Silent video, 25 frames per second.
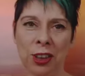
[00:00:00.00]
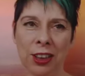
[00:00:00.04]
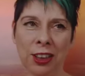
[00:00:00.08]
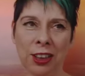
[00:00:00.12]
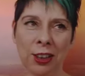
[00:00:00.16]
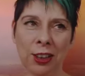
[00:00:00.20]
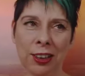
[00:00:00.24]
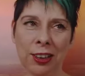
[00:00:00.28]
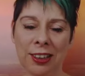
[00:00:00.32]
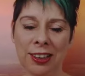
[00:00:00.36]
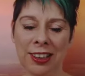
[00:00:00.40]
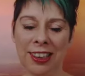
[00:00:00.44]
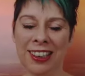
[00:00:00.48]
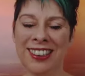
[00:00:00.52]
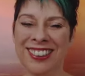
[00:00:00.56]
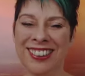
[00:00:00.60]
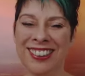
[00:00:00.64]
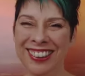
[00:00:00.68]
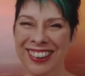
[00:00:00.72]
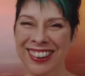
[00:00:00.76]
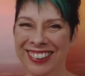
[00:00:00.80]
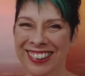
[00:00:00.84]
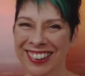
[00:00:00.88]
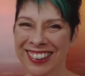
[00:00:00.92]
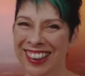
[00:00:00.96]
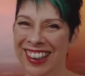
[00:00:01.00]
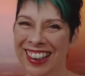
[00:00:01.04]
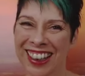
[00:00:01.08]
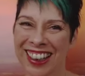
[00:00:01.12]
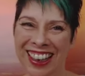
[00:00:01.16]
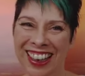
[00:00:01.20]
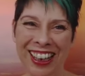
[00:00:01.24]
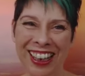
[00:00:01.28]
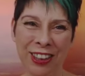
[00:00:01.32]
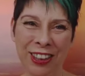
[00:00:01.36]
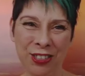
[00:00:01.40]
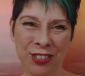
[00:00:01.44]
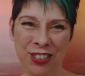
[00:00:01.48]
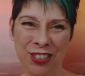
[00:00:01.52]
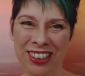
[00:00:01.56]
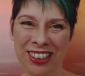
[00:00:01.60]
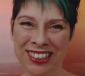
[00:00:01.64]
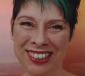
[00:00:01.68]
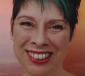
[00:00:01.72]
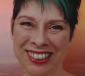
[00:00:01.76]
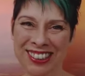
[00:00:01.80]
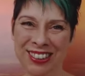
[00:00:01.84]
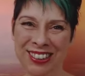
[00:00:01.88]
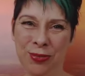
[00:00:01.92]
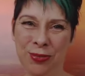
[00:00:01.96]
Look, I've
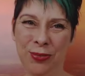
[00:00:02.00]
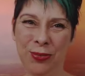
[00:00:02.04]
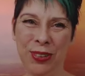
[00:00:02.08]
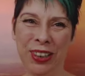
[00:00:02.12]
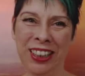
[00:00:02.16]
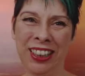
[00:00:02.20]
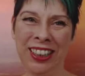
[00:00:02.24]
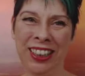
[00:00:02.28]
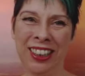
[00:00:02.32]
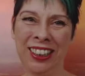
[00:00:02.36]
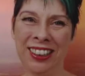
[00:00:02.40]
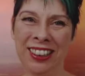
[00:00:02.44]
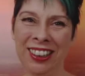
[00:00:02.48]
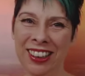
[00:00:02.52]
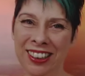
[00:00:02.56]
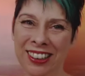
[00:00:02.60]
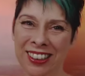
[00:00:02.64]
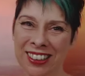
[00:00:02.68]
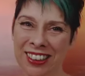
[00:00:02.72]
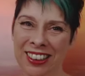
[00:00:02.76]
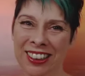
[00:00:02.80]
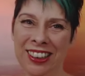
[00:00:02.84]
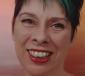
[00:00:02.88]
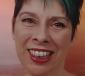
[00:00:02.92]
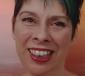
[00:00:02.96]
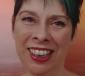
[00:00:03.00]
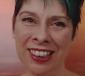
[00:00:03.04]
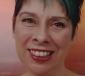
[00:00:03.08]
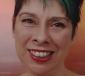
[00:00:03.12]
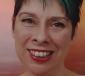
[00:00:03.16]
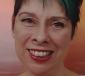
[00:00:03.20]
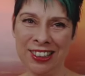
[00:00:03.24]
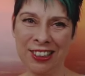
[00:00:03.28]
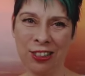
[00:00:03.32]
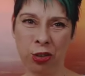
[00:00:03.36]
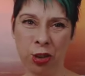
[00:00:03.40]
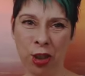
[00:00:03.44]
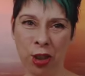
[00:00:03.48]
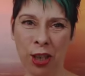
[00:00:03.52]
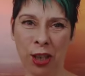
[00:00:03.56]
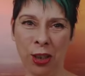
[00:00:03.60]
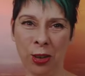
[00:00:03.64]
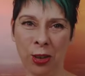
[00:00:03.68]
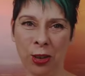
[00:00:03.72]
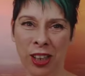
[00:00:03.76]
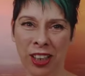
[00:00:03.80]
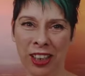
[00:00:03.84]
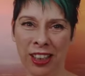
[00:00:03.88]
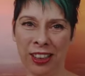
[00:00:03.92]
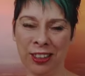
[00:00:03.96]
just been, I think last
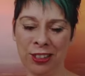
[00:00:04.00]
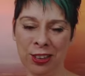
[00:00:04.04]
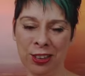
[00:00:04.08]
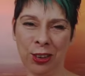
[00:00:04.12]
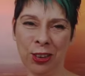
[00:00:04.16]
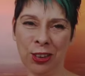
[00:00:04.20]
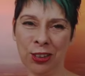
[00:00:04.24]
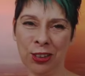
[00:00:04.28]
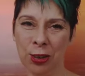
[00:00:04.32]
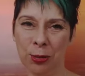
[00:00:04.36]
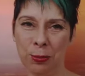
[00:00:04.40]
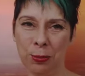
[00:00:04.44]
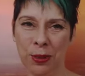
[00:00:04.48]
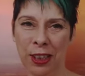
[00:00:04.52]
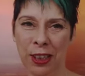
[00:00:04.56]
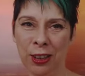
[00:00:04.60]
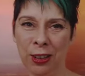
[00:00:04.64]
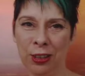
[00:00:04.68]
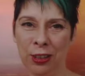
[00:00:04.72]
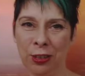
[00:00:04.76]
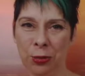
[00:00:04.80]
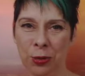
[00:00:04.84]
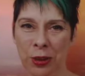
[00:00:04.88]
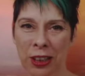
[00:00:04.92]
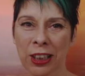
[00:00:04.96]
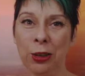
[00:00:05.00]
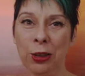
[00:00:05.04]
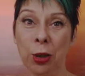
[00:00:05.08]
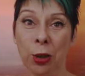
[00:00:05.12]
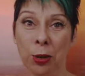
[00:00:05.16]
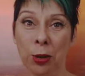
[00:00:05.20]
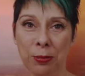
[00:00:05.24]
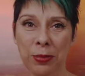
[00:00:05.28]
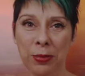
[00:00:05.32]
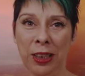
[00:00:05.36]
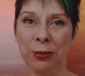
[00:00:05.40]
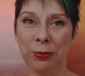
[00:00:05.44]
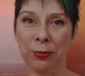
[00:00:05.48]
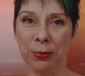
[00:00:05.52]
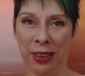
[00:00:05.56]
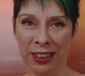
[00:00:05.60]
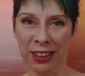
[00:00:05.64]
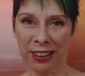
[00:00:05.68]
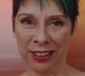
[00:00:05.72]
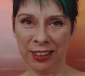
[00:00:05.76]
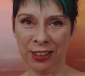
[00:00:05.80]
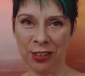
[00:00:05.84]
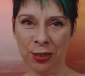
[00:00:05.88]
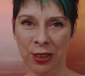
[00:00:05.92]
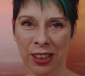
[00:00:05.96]
show I talked about
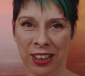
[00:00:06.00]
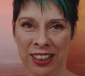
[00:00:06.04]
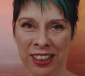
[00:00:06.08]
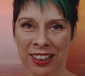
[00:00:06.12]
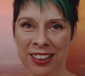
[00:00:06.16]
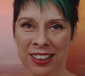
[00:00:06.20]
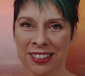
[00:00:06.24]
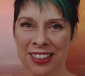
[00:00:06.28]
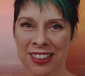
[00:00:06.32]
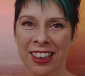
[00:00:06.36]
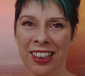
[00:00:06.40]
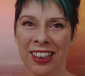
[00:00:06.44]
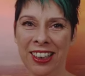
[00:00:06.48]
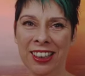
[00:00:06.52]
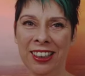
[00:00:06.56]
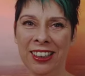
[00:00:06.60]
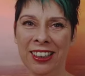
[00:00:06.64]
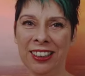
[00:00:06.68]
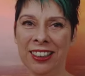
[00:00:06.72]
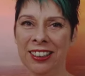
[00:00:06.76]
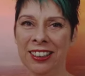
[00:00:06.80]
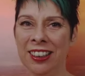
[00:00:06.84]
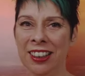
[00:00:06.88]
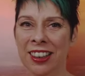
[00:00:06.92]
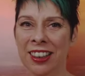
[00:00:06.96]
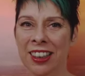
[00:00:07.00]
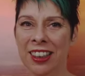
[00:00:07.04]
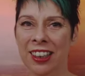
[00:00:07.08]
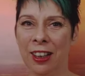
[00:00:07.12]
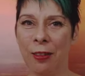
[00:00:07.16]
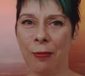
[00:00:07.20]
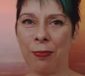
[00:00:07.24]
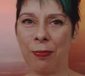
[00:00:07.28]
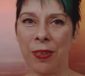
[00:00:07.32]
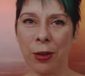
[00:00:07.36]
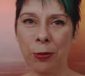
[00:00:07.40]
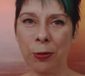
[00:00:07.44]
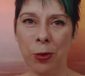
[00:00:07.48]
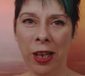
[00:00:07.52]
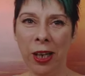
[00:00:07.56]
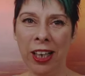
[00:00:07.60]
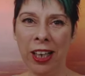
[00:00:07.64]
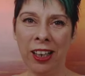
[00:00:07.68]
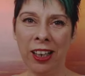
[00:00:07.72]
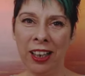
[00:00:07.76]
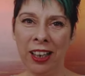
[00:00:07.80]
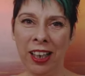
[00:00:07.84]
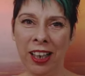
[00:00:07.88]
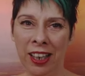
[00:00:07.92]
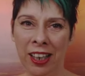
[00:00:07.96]
recommitment, right? And
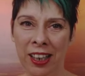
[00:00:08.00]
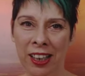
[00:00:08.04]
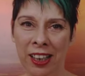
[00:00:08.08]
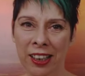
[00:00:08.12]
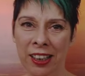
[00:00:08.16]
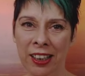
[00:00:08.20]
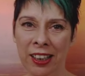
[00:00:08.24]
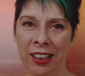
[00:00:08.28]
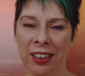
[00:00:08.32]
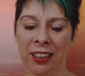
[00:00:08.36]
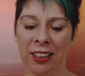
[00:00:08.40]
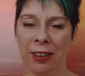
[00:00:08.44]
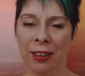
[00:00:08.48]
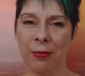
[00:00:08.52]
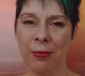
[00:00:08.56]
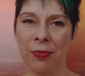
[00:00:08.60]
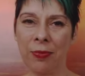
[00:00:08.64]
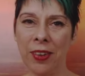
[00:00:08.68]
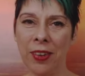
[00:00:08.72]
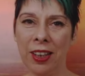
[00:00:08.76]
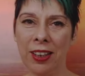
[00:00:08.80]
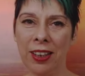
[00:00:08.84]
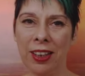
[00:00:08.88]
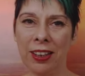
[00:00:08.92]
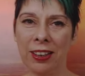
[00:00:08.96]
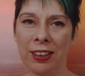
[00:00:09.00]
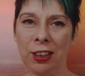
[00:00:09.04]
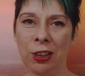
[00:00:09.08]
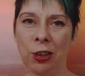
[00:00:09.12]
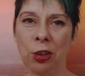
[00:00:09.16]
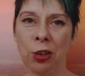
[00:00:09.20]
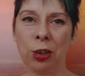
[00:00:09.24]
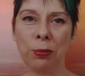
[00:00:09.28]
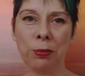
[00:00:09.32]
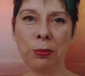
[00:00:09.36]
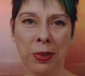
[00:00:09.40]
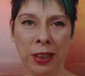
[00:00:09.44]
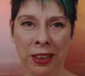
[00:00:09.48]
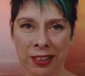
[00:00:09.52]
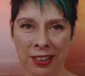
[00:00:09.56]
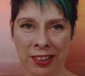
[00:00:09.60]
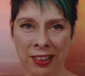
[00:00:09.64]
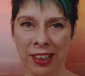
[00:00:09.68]
where I committed,